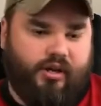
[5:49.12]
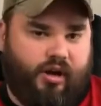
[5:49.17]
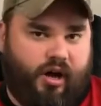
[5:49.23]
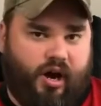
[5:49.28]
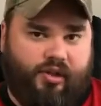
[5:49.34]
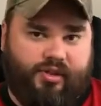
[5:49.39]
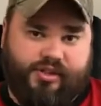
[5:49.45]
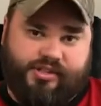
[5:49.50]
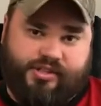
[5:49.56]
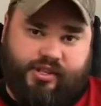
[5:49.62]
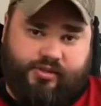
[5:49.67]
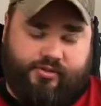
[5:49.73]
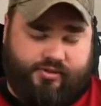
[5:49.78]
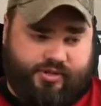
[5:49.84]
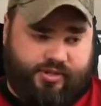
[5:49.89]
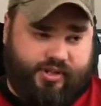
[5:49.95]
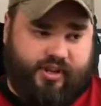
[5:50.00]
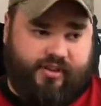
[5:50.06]
all this other
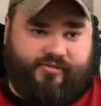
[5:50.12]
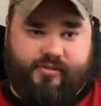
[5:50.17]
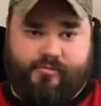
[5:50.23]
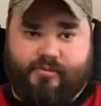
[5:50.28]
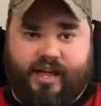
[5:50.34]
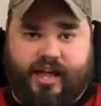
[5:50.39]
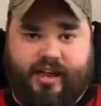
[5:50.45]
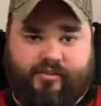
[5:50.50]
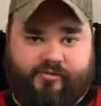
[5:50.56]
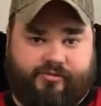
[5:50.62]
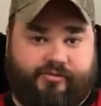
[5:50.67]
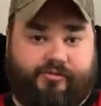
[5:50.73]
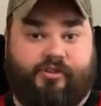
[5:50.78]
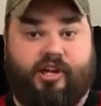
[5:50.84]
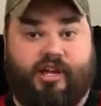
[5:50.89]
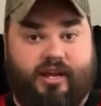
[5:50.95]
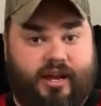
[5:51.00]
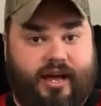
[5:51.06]
stuff. I'm kind of free